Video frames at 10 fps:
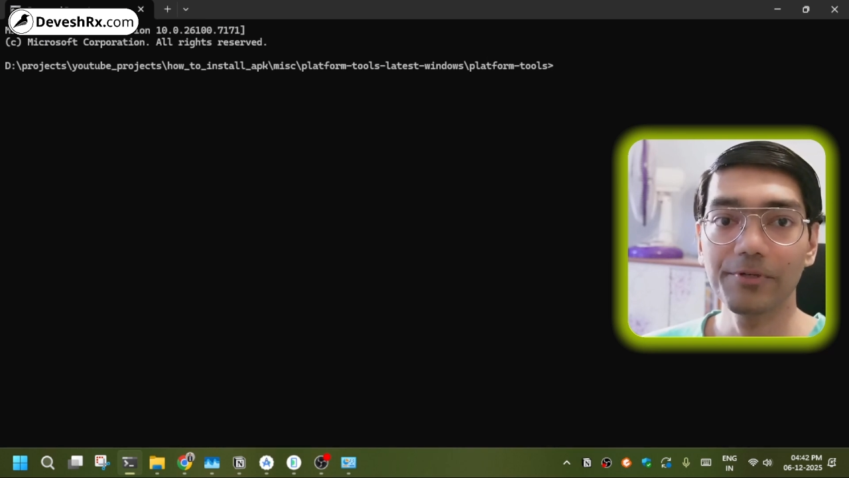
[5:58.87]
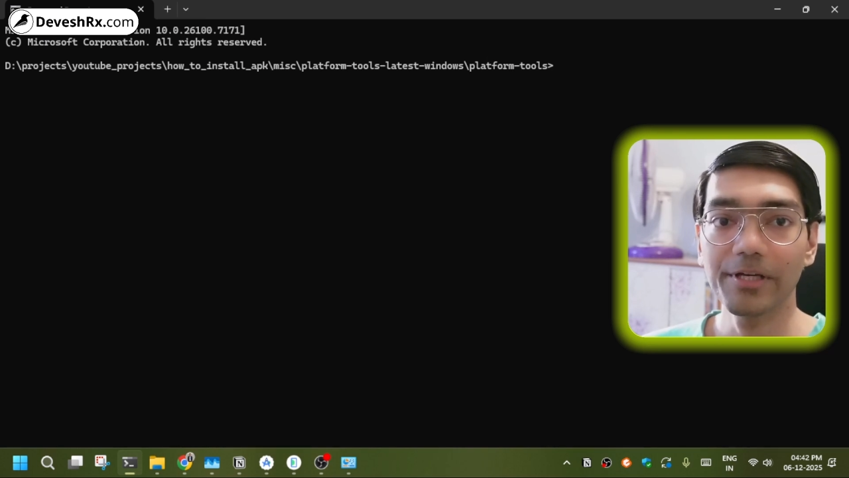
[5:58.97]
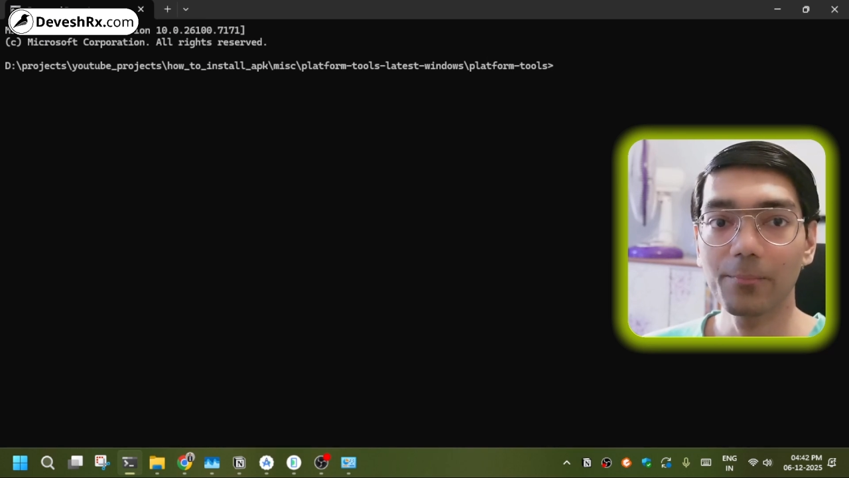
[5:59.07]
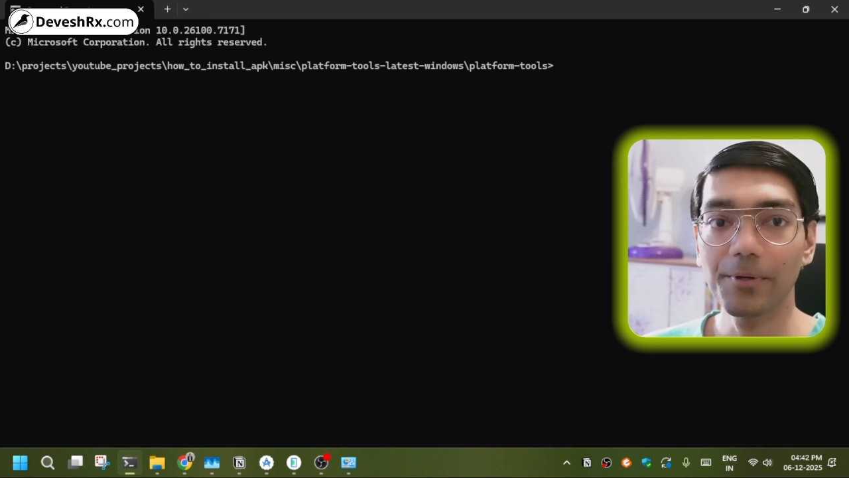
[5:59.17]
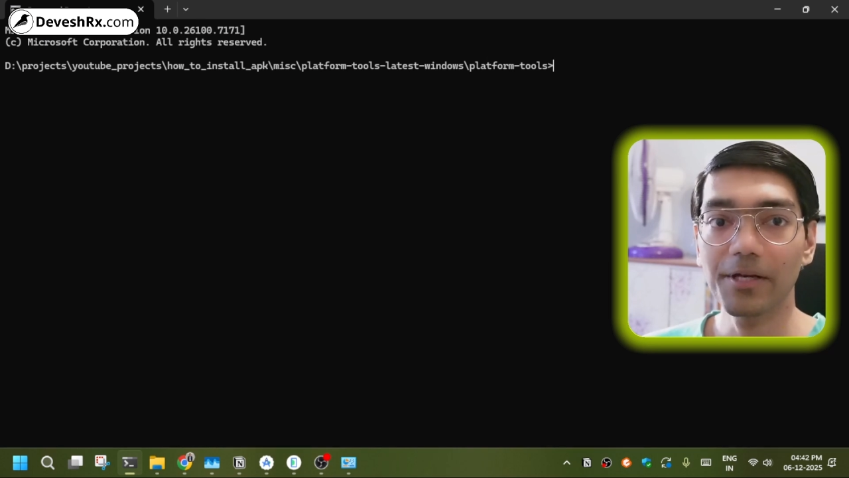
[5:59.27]
we
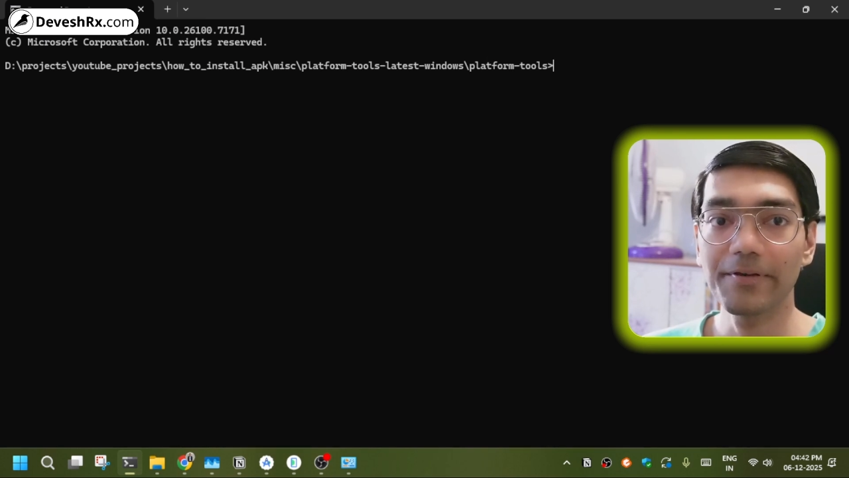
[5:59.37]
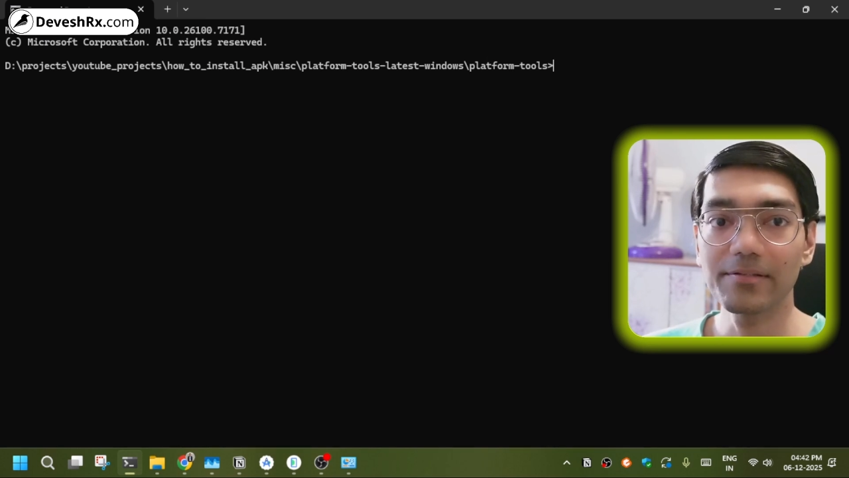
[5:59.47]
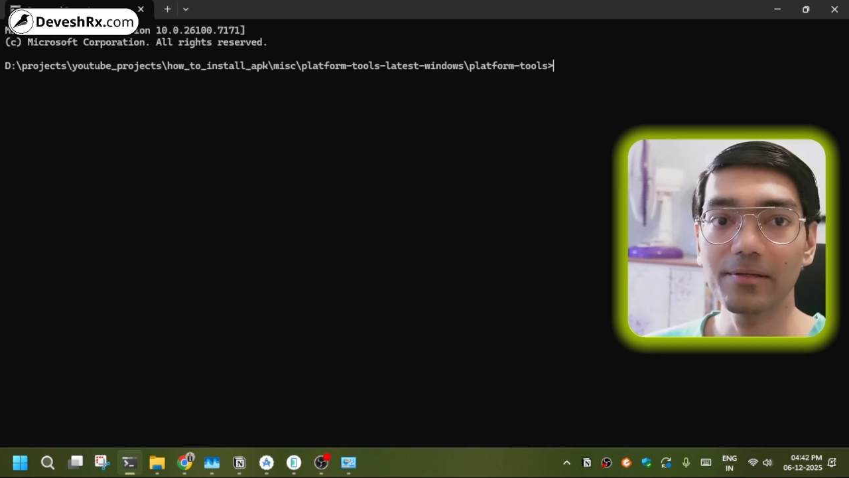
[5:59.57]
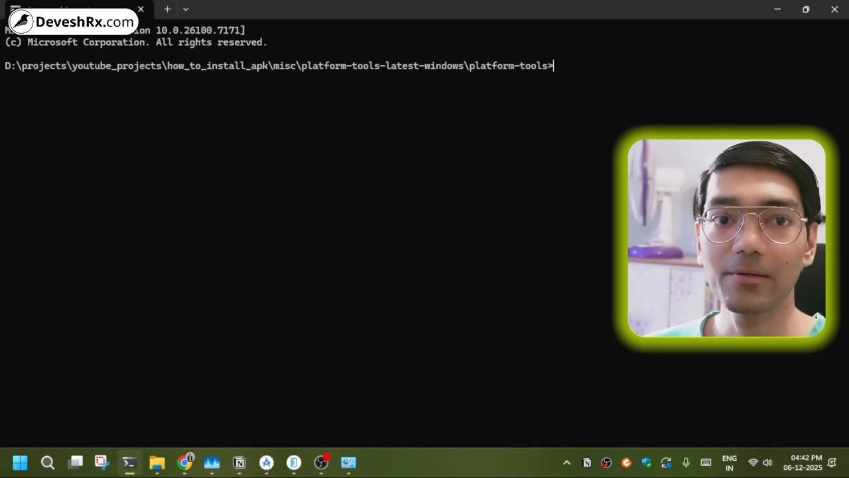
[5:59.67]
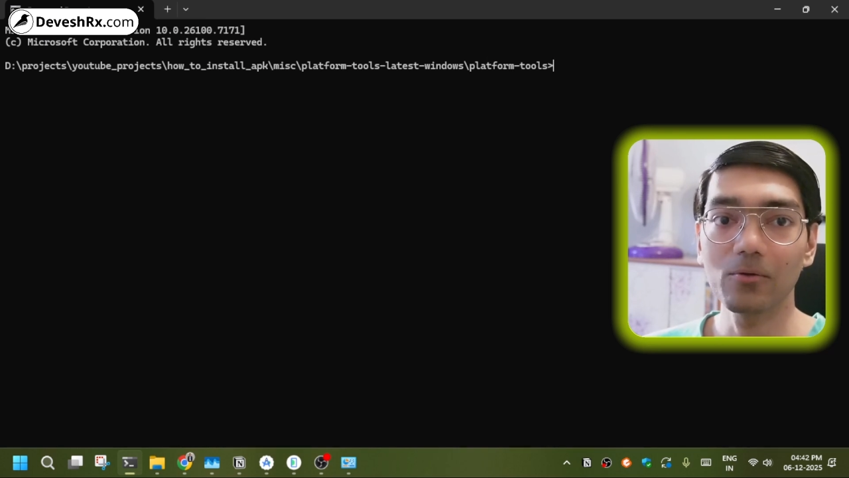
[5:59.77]
have
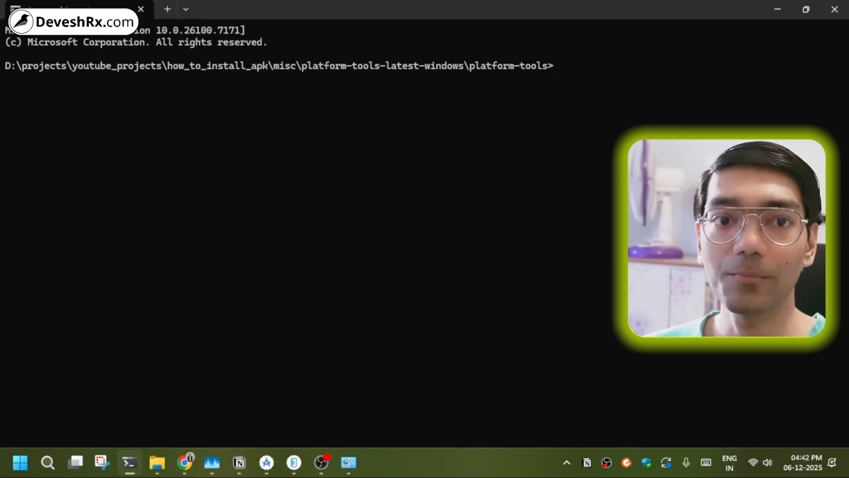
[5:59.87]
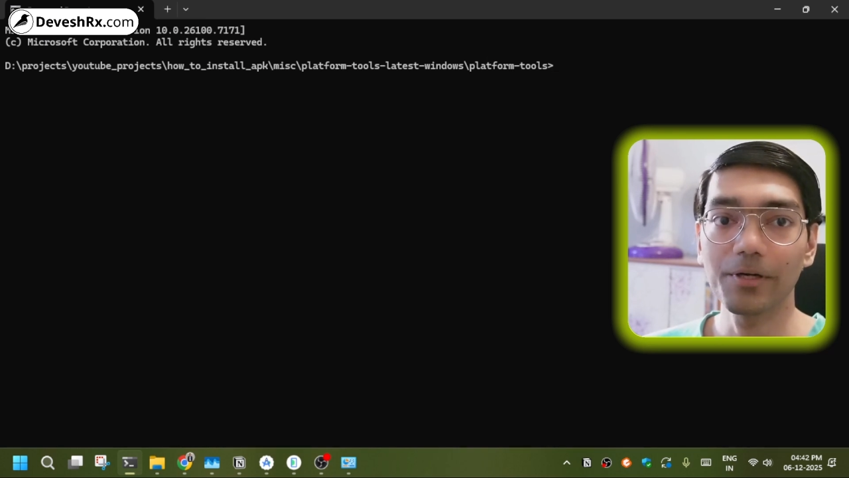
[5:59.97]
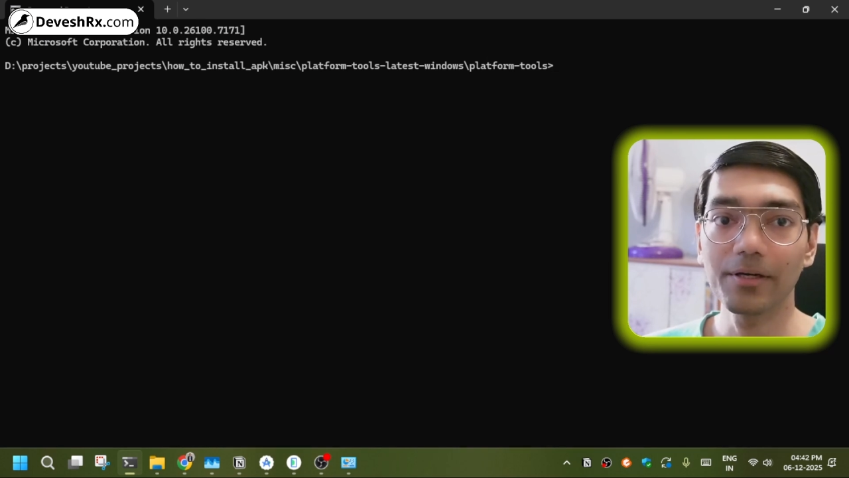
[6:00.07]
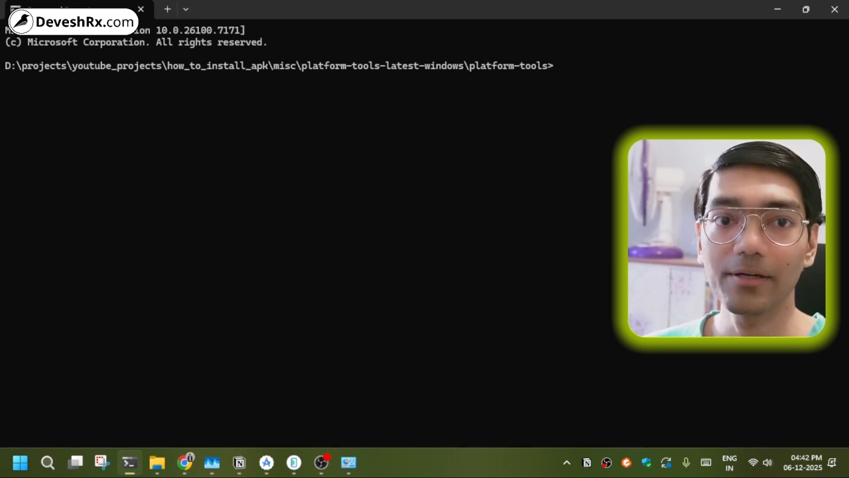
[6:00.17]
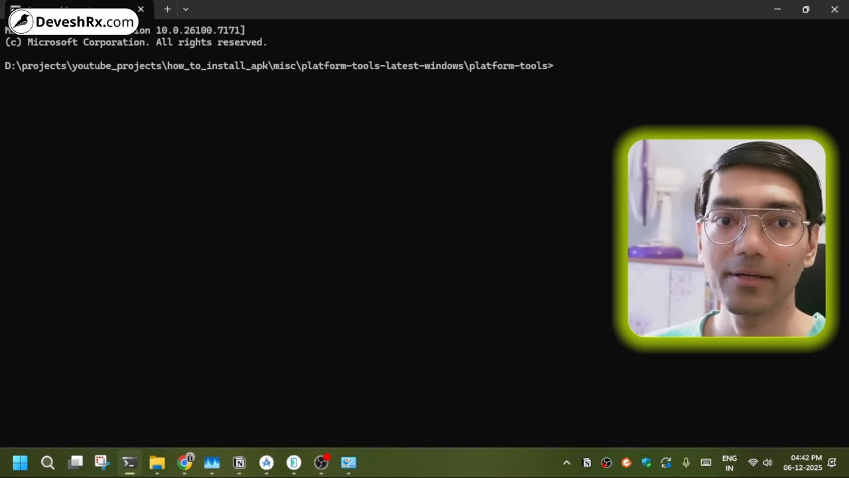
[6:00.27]
previously opened.